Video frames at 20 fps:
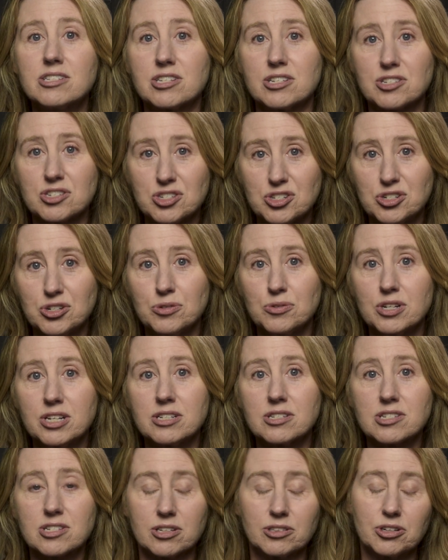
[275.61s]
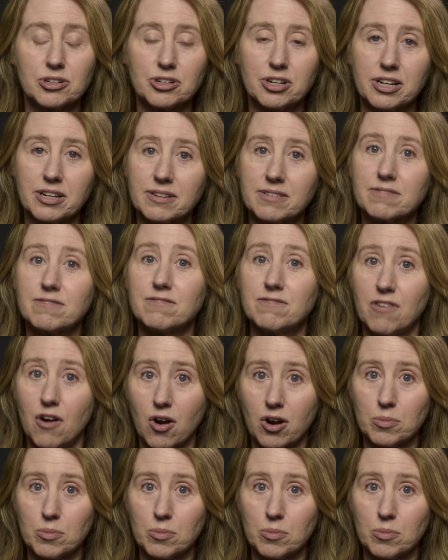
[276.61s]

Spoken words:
to students learning far